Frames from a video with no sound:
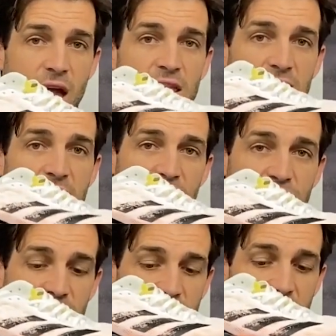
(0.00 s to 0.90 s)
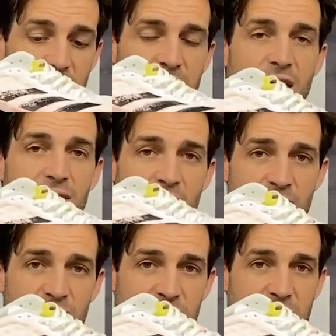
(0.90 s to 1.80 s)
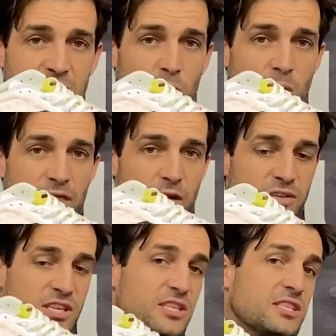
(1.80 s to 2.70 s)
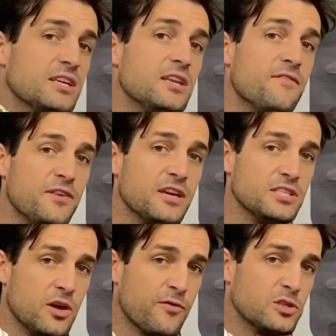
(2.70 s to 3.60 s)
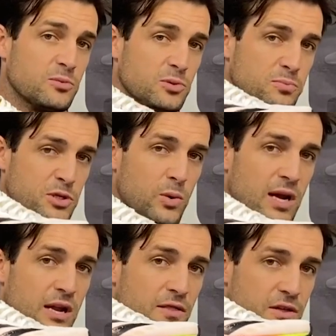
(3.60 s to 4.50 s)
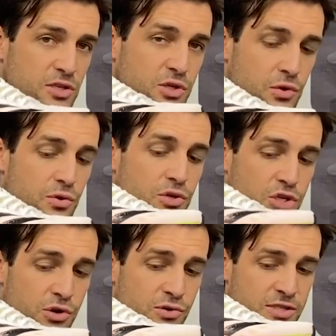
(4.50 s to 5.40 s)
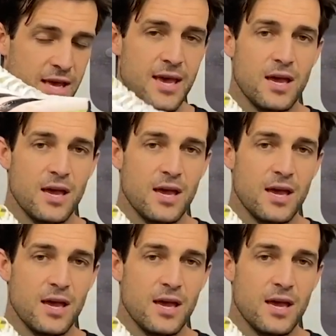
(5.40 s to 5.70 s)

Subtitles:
and you can actually see that even to the silhouette, there is a significant difference between the two shoes.